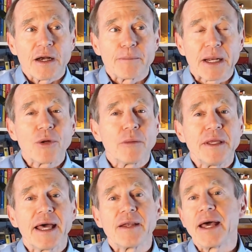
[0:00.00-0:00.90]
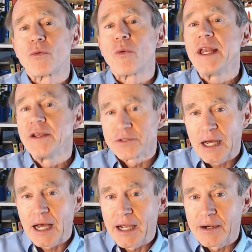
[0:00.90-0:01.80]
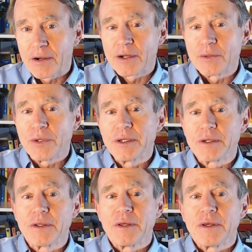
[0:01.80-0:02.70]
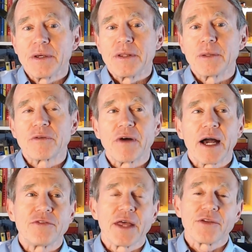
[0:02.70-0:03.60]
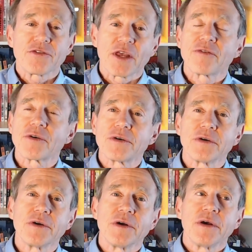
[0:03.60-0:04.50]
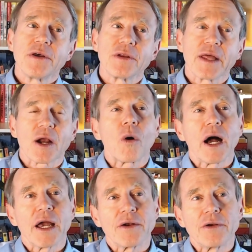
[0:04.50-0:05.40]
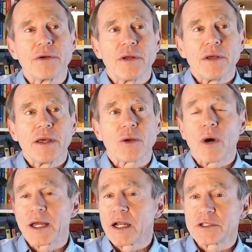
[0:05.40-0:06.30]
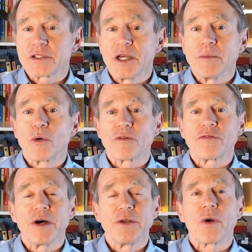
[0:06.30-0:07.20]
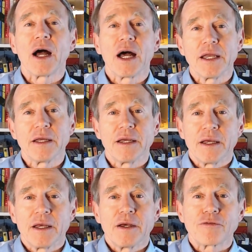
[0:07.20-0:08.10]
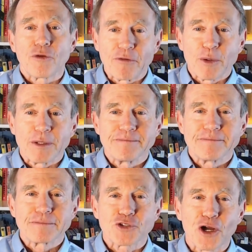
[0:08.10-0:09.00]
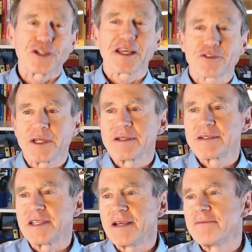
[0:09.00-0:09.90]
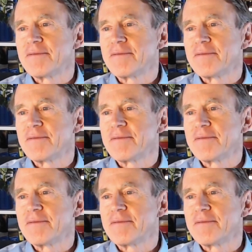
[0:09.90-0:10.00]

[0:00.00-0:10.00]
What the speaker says: but I want to be that radial tire on a wheel that provides that safer, that quieter, and quite honestly, a more fun ride for everyone. Talk to you next week. See ya.